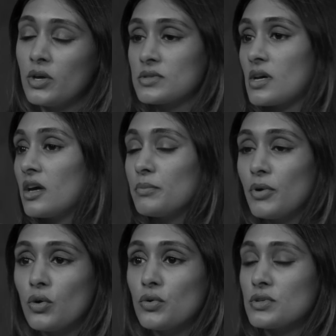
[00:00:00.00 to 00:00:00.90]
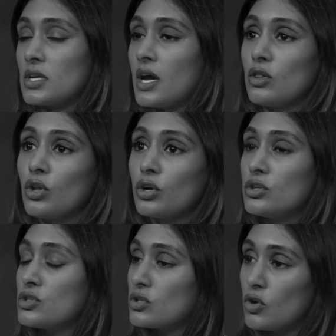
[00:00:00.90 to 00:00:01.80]
It was unopposed. I
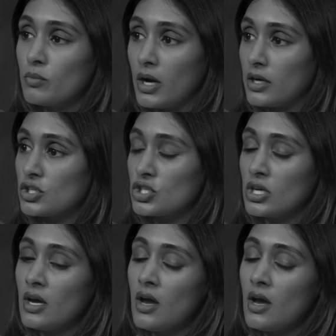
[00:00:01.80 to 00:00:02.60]
learned so much.